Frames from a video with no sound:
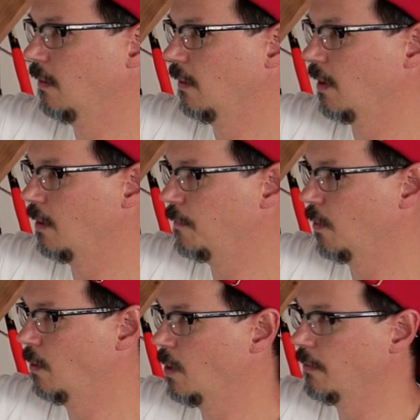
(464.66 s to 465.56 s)
uh,
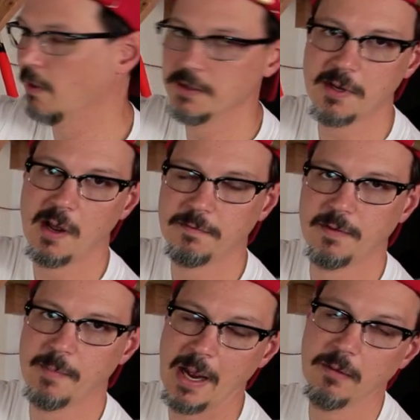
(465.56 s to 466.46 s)
401 runs off
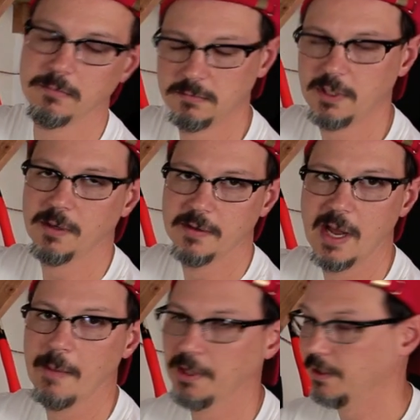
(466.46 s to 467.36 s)
about, you know,
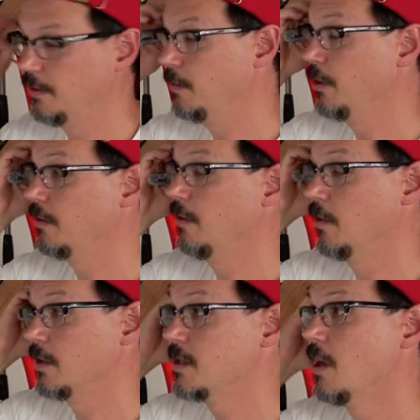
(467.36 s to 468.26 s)
nominally 3.3
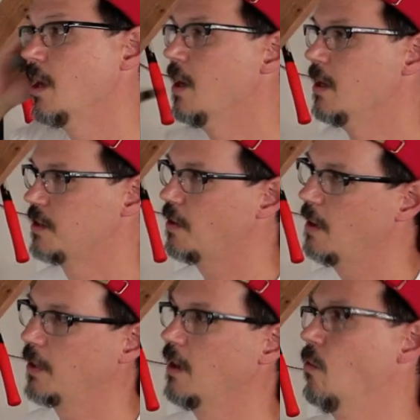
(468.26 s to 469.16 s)
volts. So
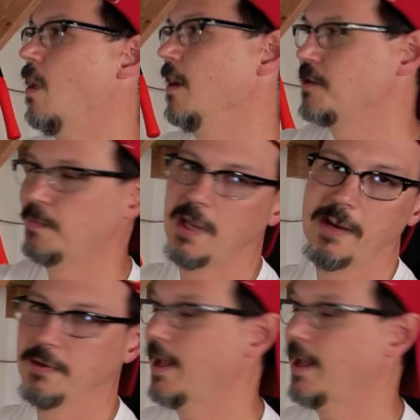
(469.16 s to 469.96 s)
I'm going to want to supply for